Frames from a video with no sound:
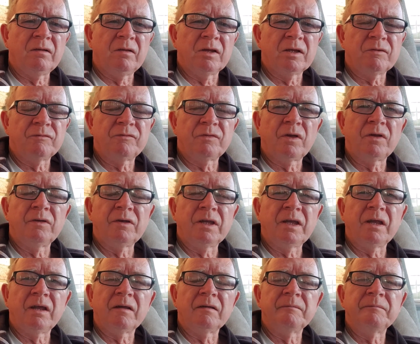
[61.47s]
like a phone
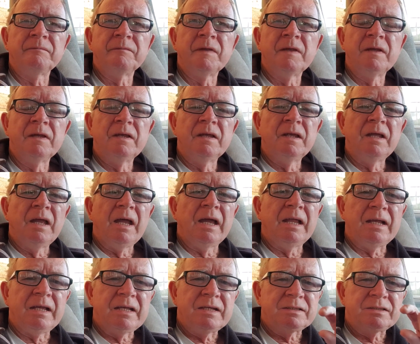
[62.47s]
account, and
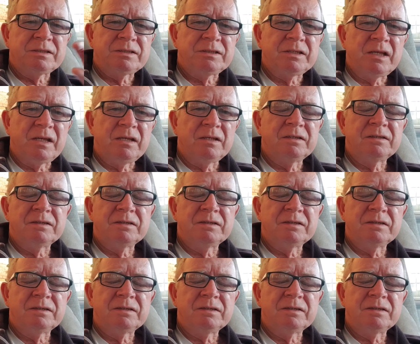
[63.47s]
it has a set